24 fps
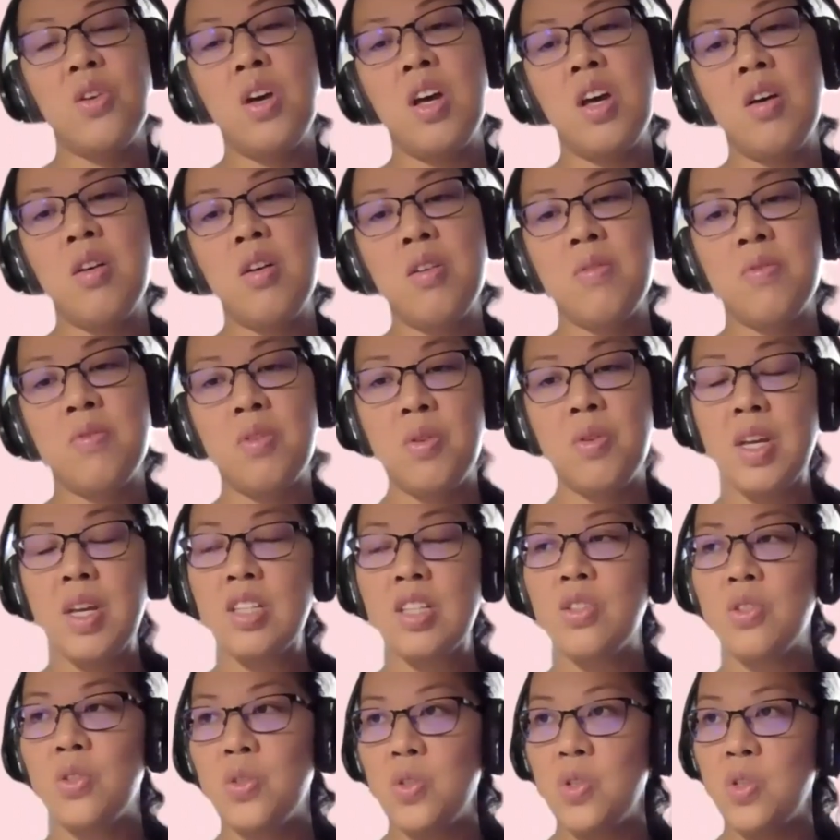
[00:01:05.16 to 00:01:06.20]
you have
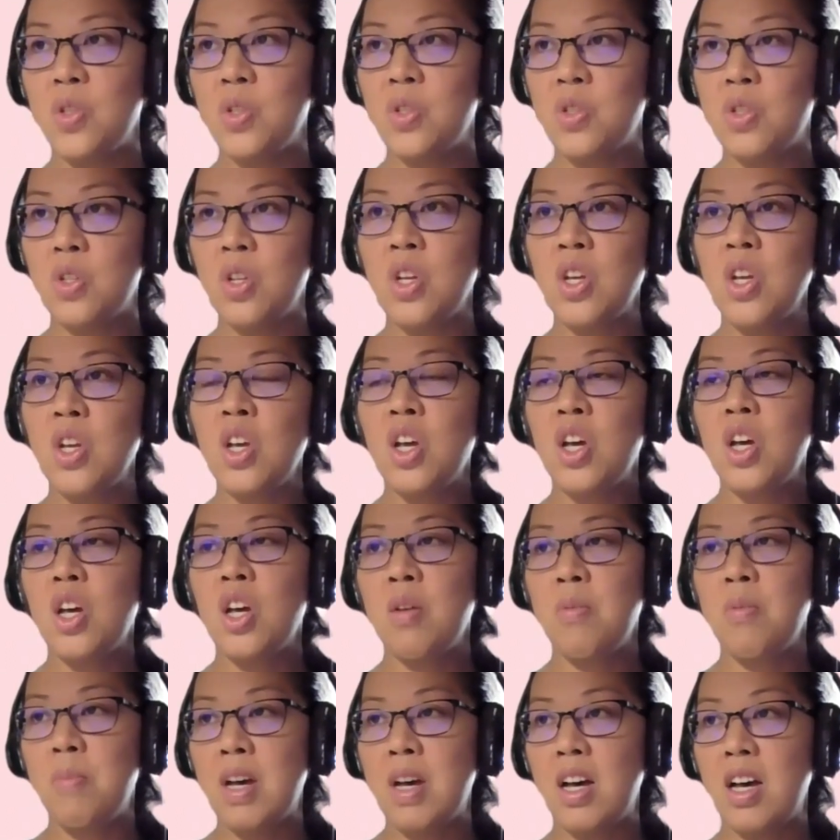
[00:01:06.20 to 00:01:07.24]
questions
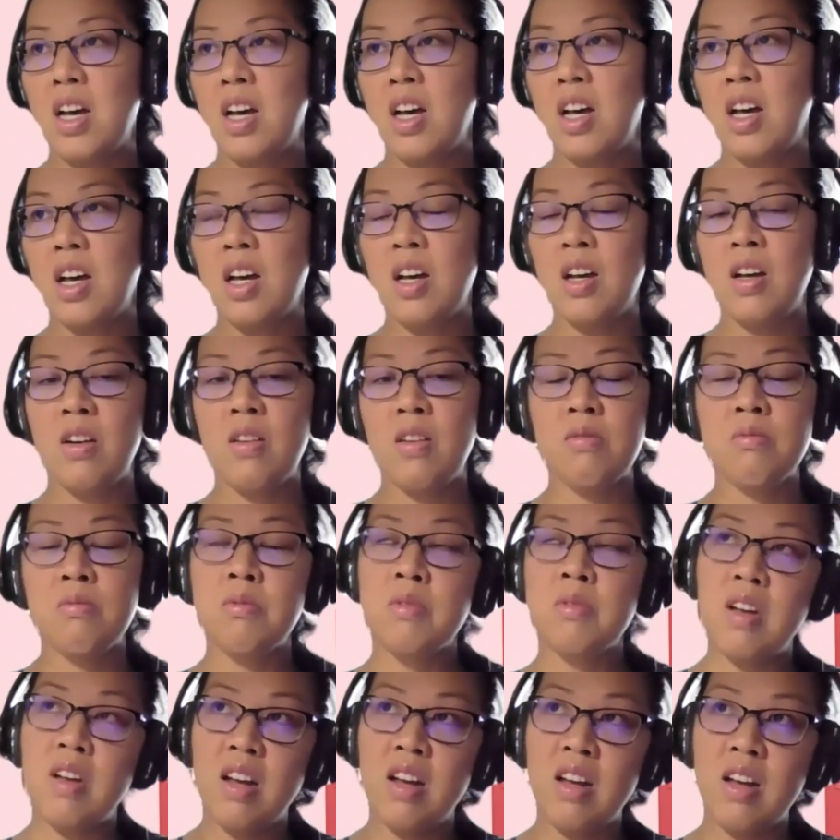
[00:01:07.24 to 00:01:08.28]
about
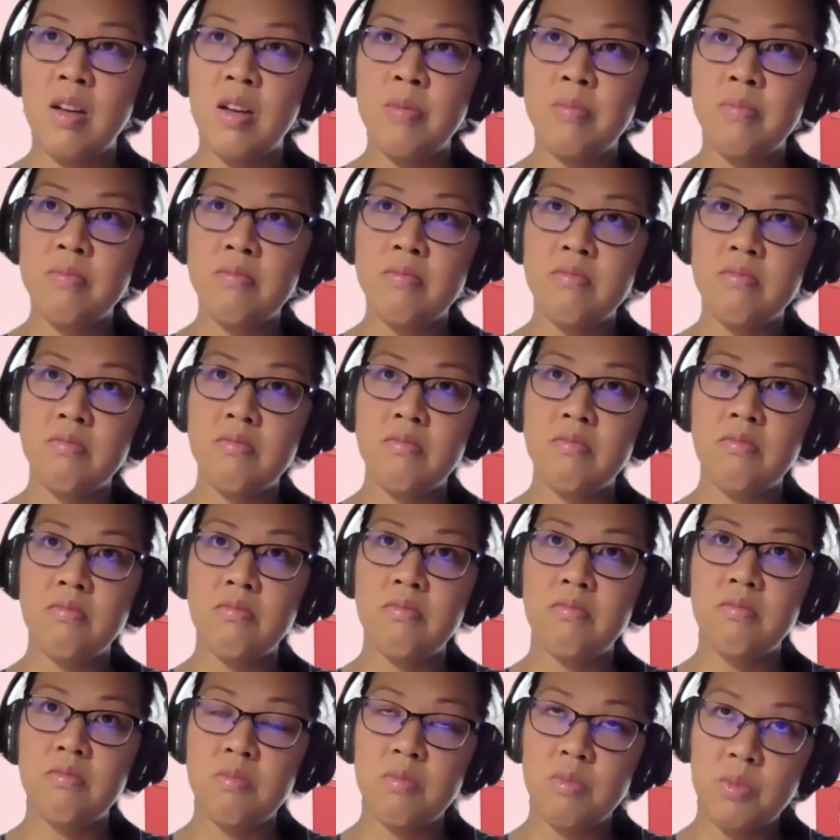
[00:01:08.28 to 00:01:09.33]

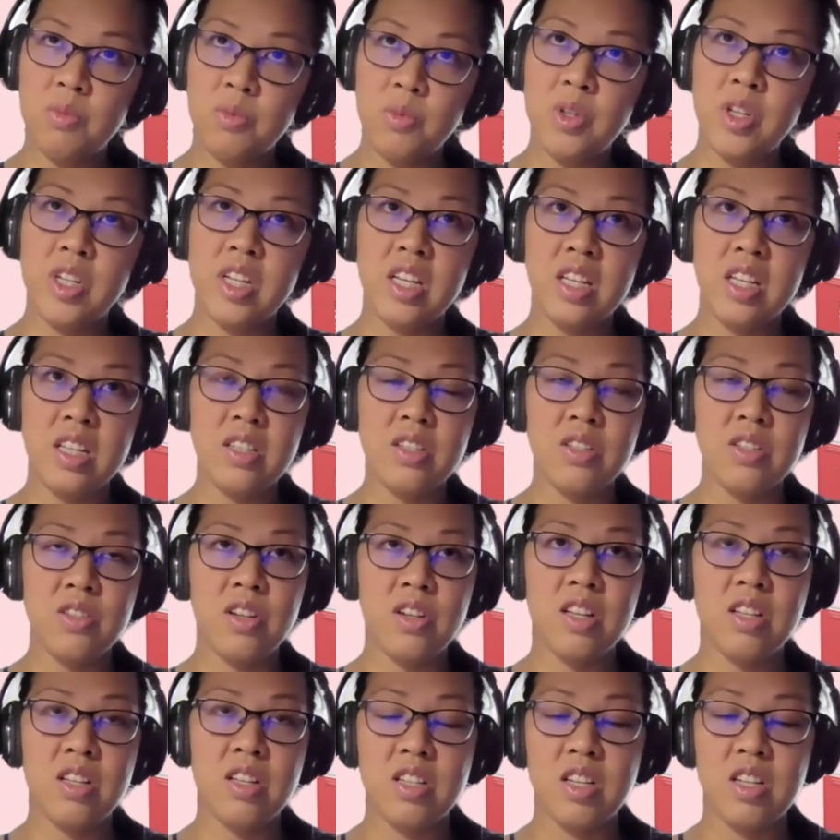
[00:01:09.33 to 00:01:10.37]
working in
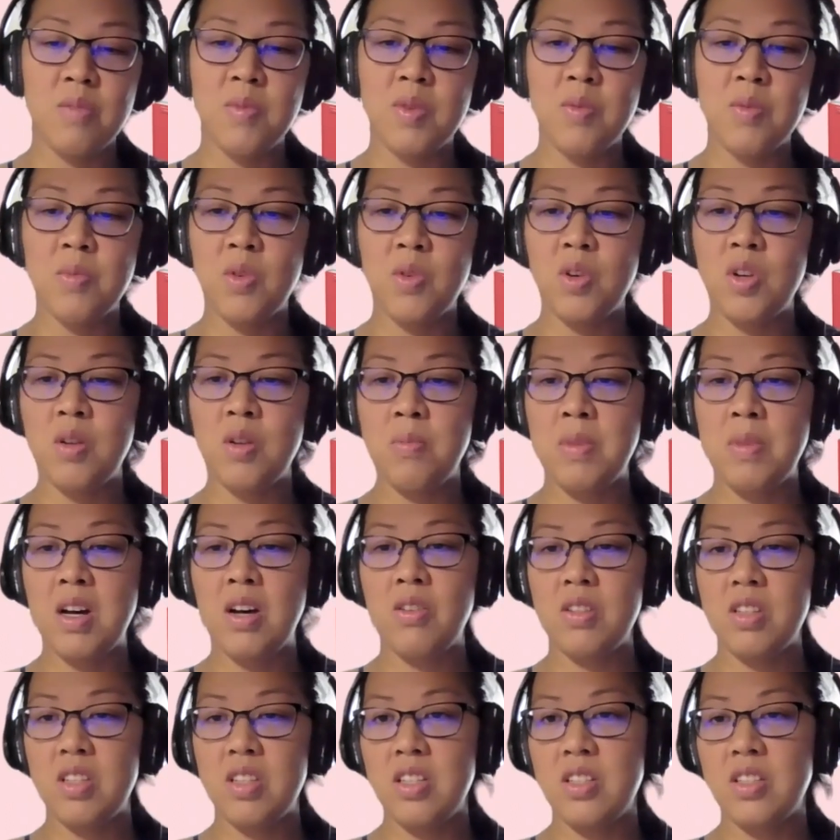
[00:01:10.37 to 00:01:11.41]
Australia. Tell me more
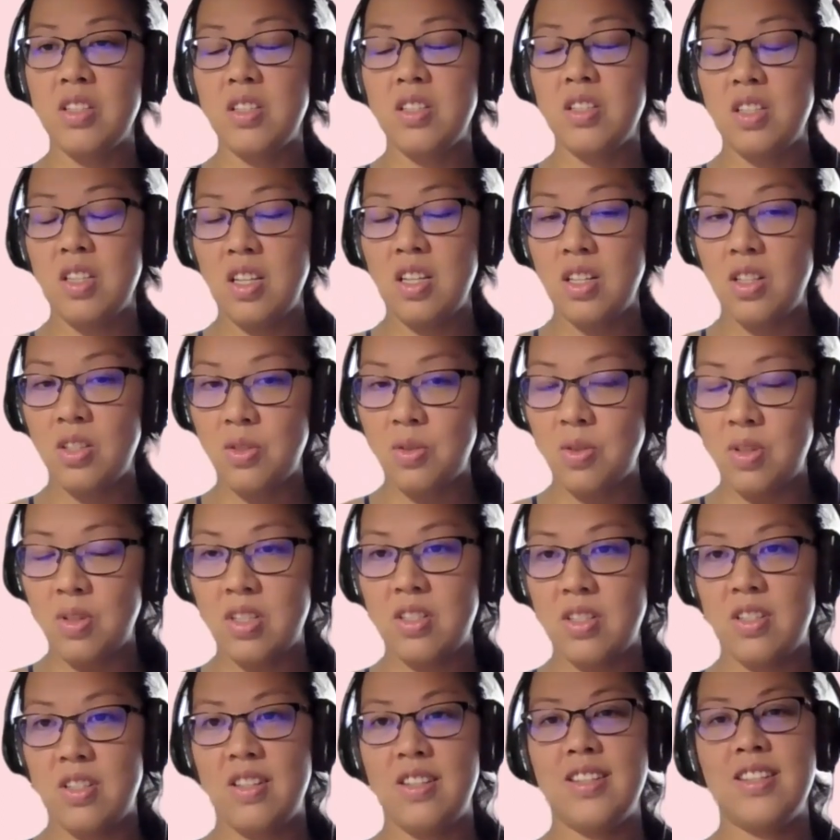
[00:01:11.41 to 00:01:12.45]
about this
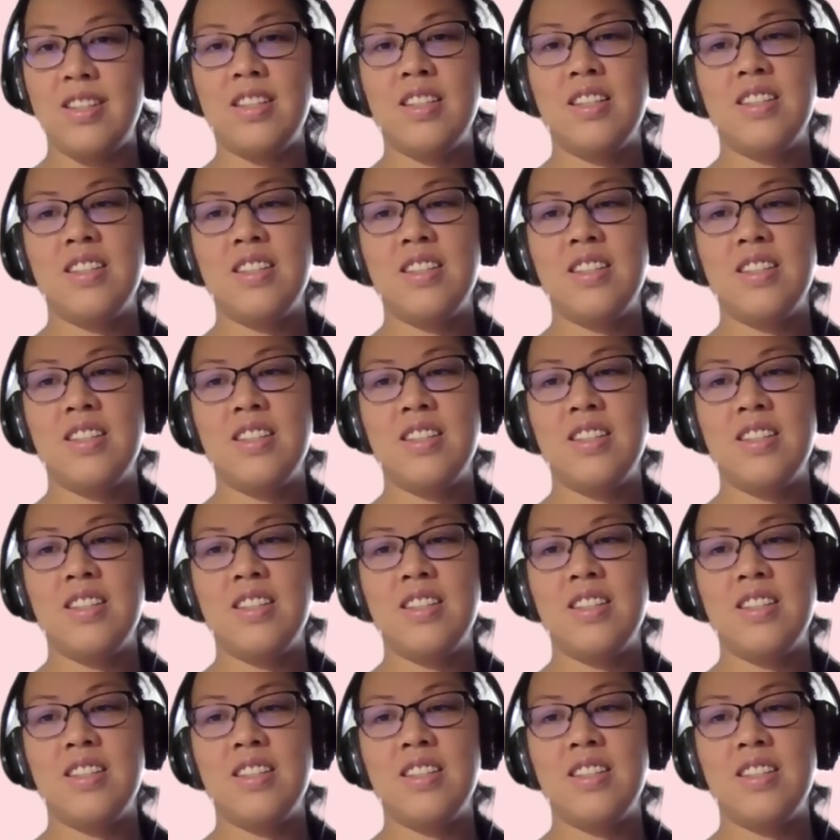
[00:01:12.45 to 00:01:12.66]
interest.